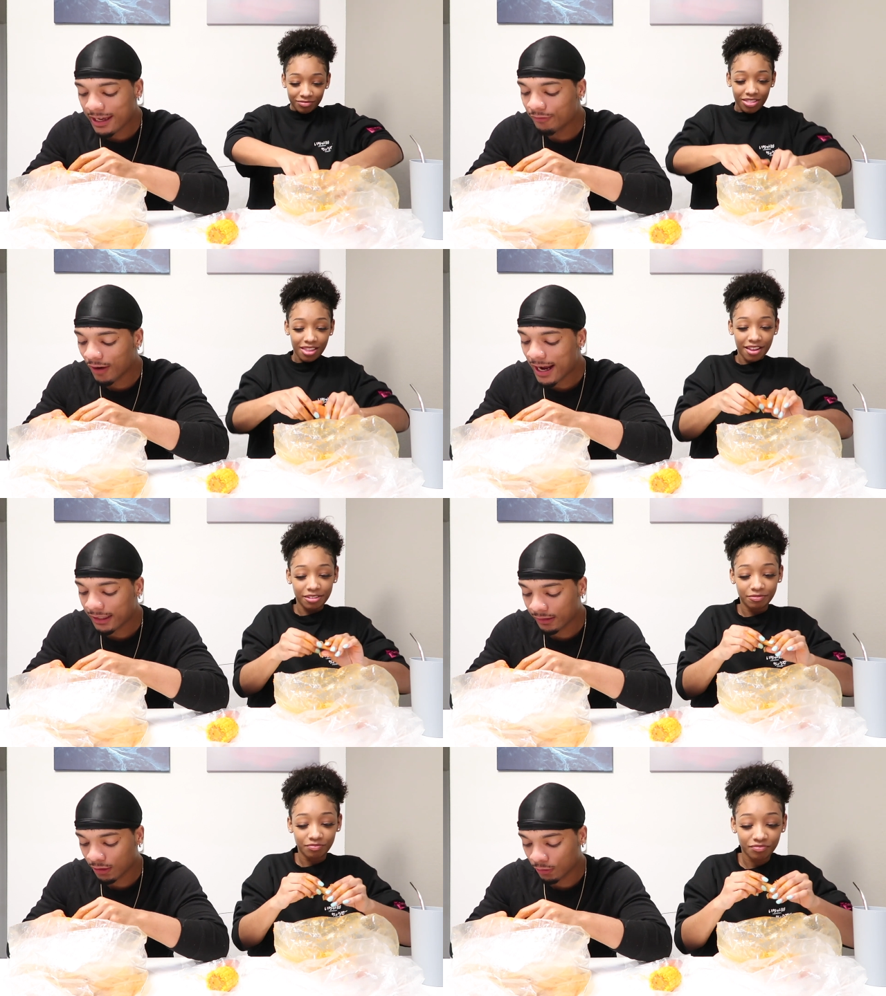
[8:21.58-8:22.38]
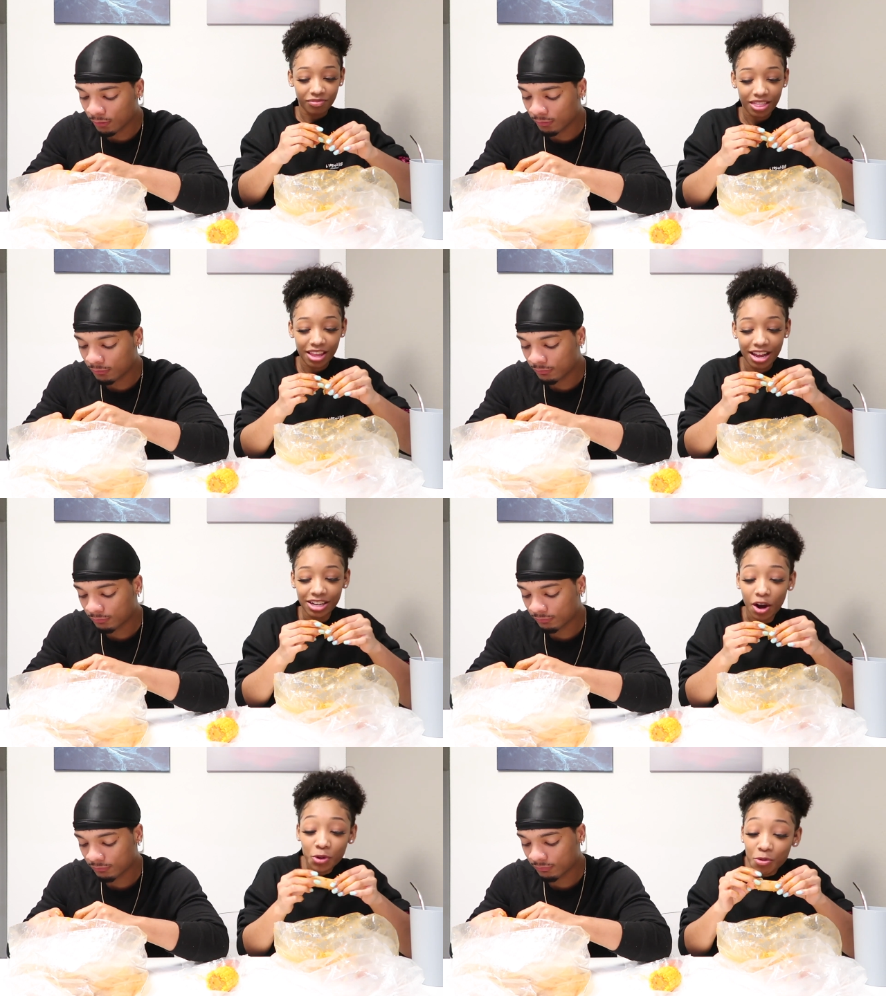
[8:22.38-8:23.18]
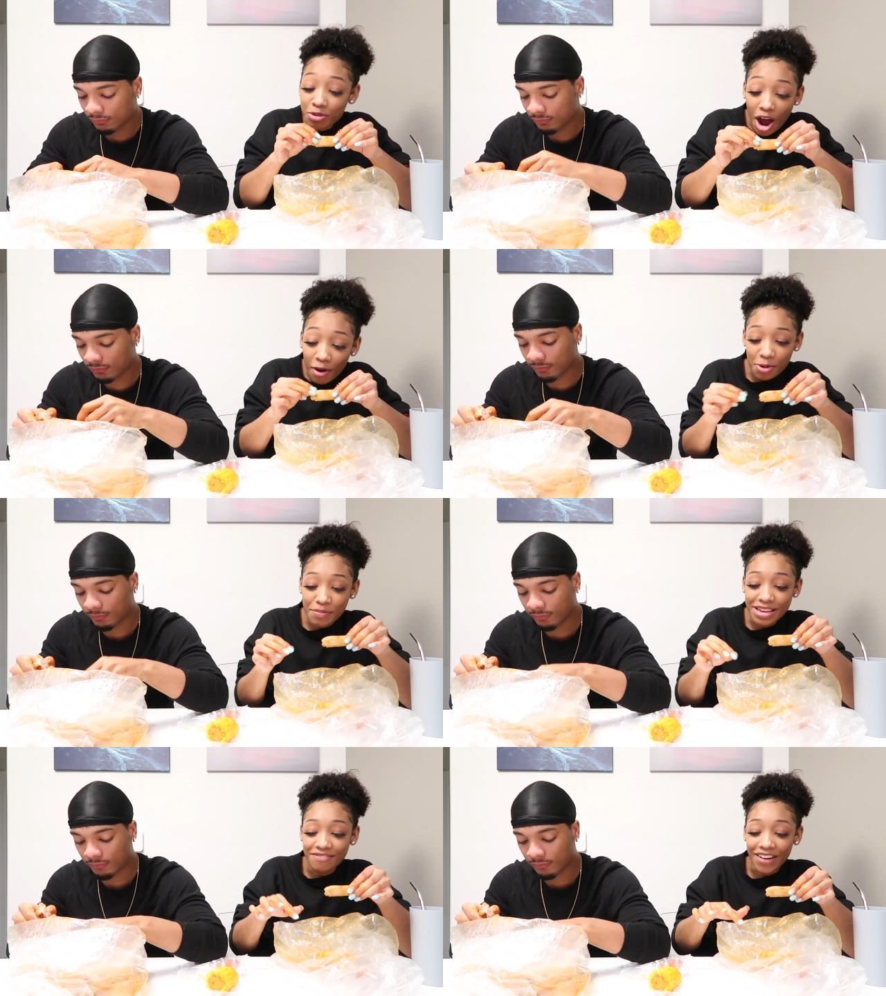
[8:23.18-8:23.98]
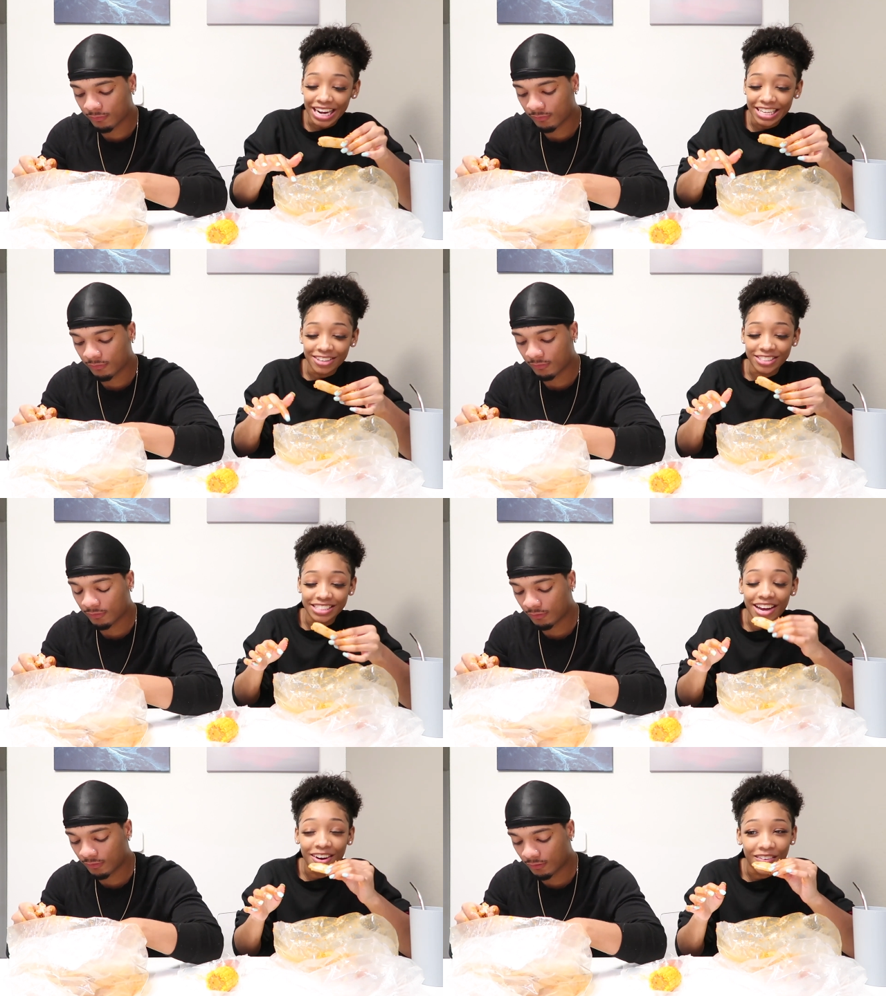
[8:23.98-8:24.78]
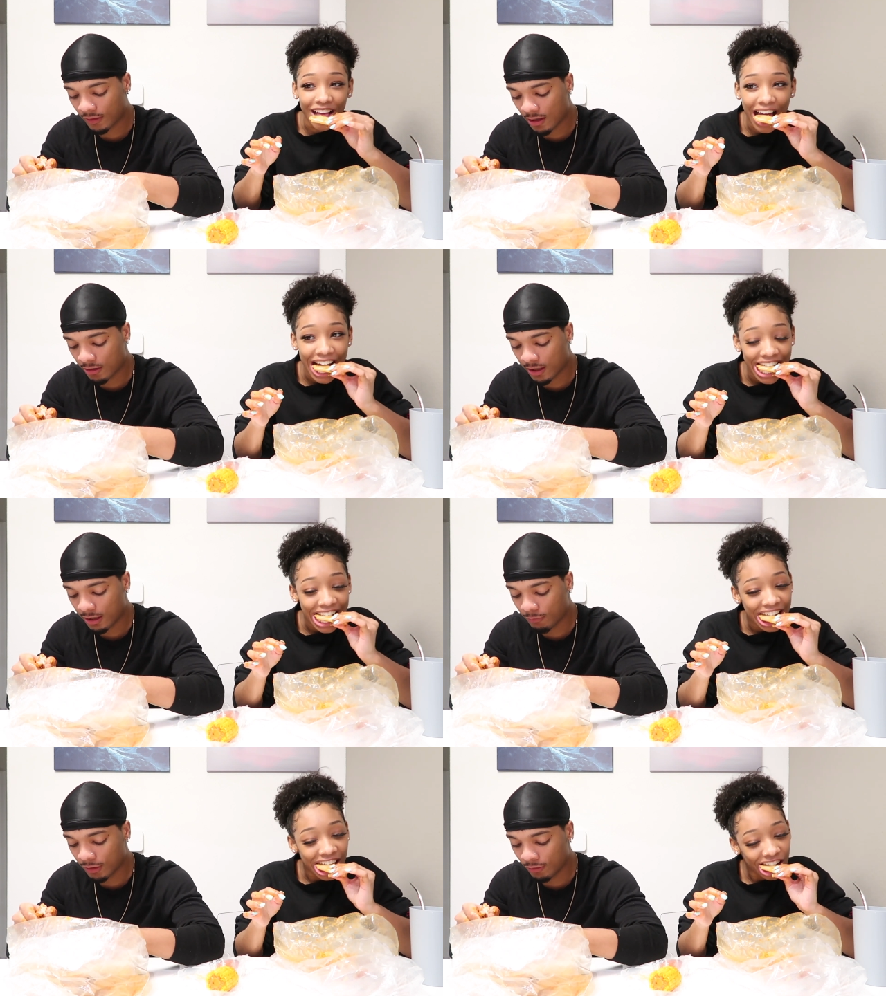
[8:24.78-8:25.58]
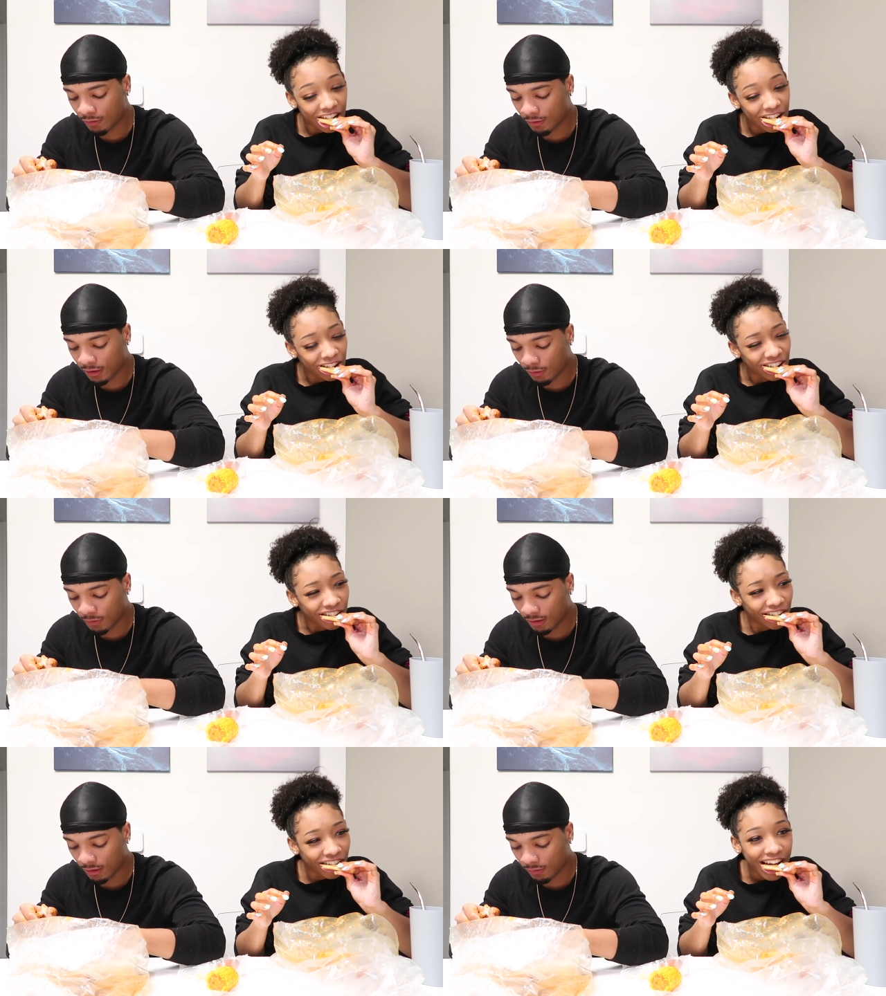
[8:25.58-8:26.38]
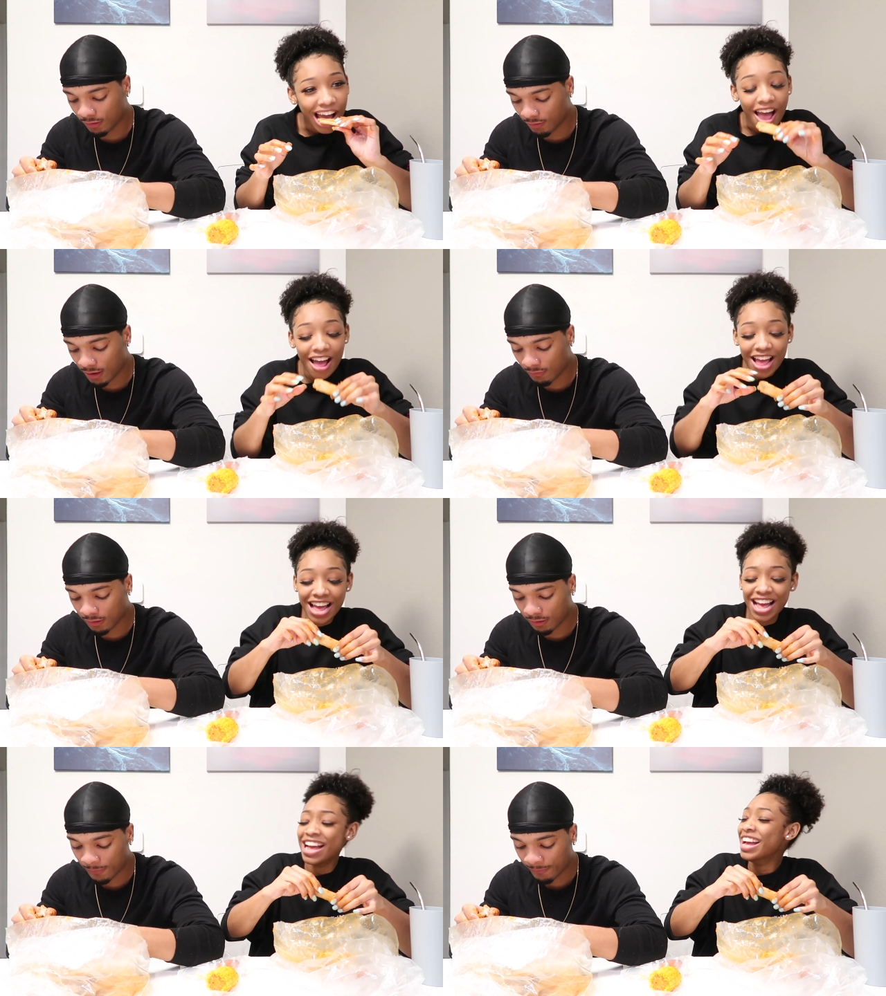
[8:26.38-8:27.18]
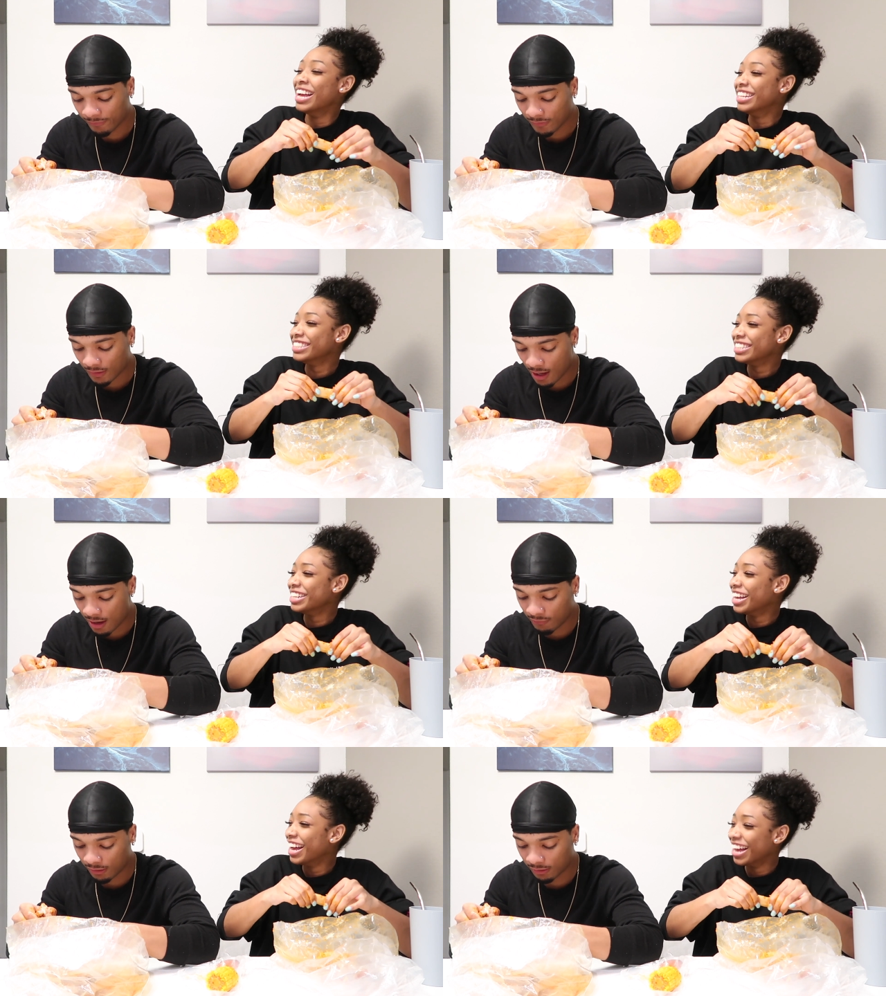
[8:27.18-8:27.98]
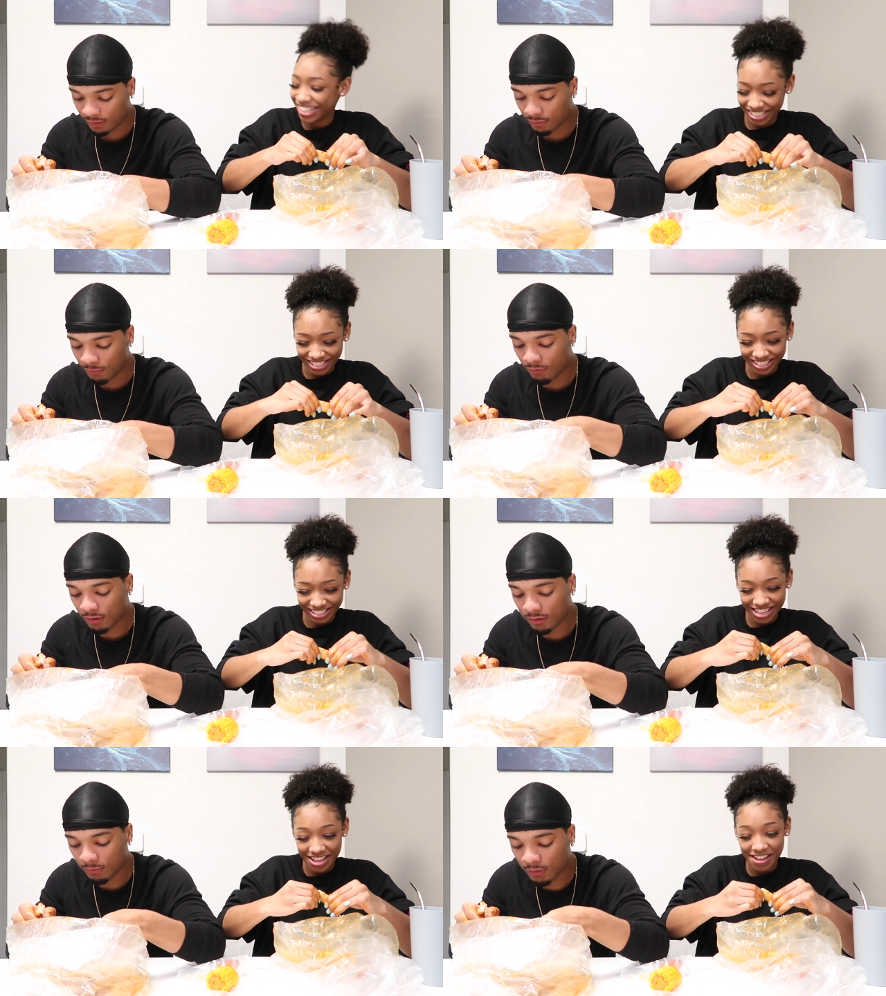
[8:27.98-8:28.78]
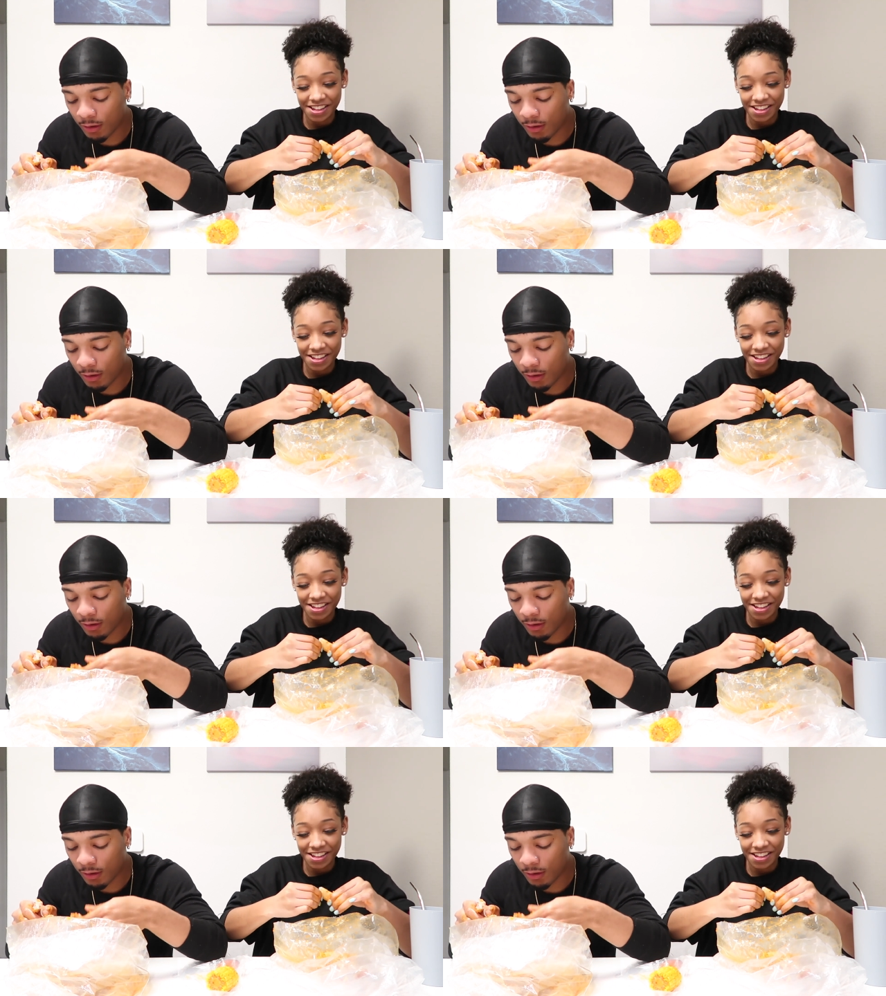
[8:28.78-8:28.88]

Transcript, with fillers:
Speaker 1: Invited though.
Speaker 2: No, you don't. You be invited yourself.
Speaker 1: Okay, but you don't tell me no, so I probably shouldn't be wanting some